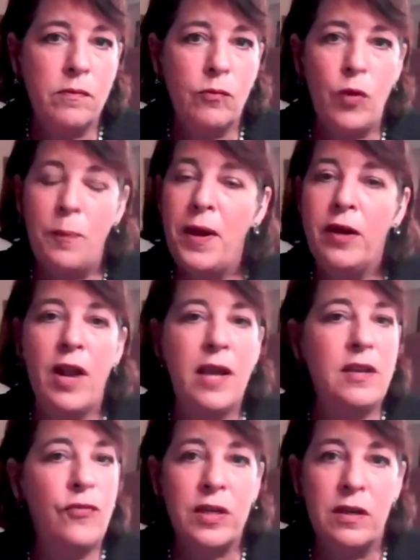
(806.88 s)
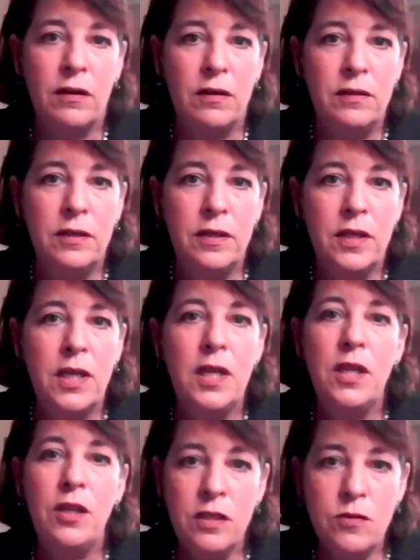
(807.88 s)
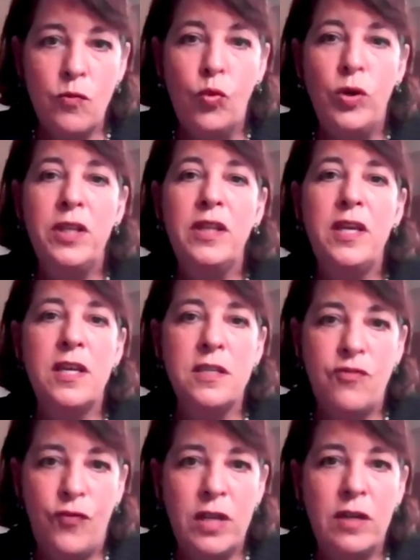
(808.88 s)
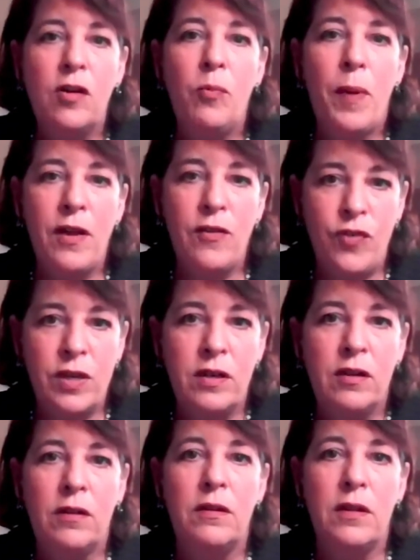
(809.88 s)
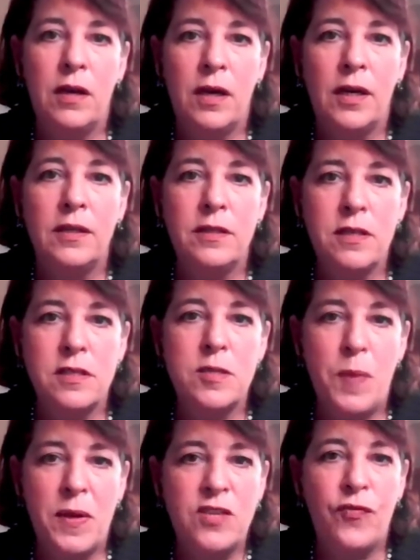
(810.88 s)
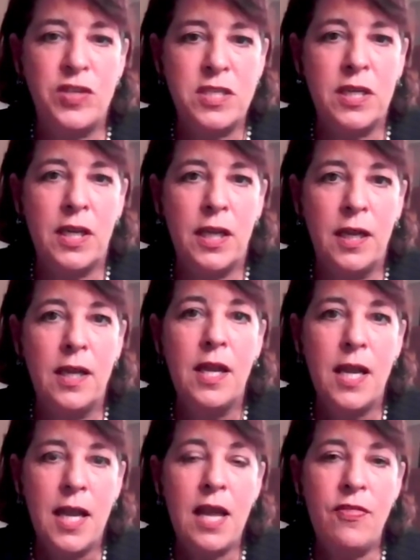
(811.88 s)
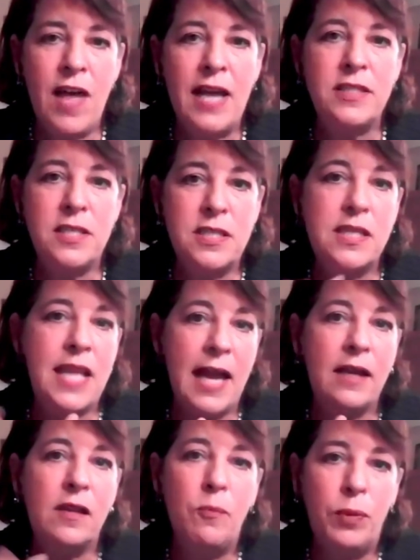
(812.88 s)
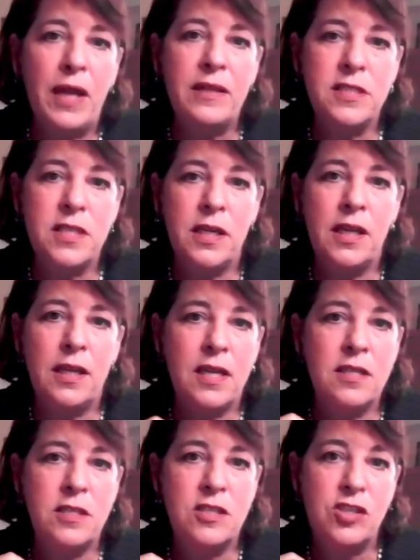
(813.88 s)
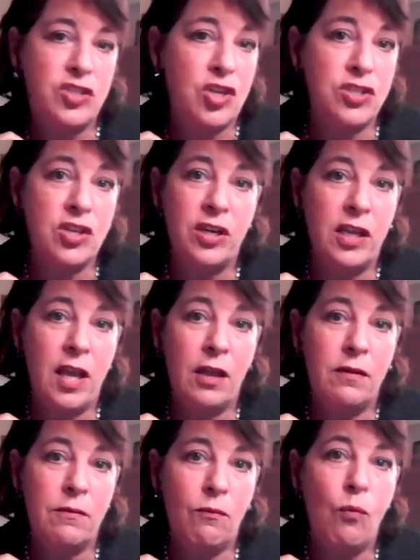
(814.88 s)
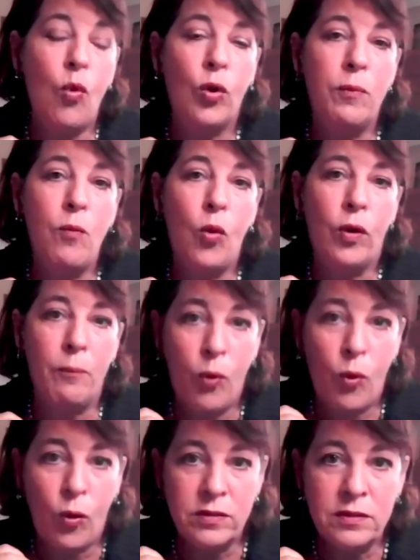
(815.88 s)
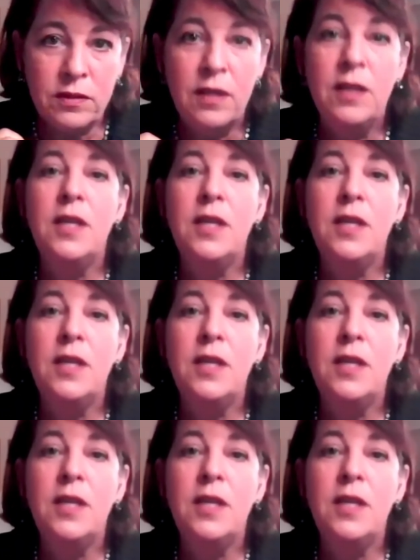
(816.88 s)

repair any vehicle. It really is vehicle by vehicle specificity. And that complexity is just going to get more and more important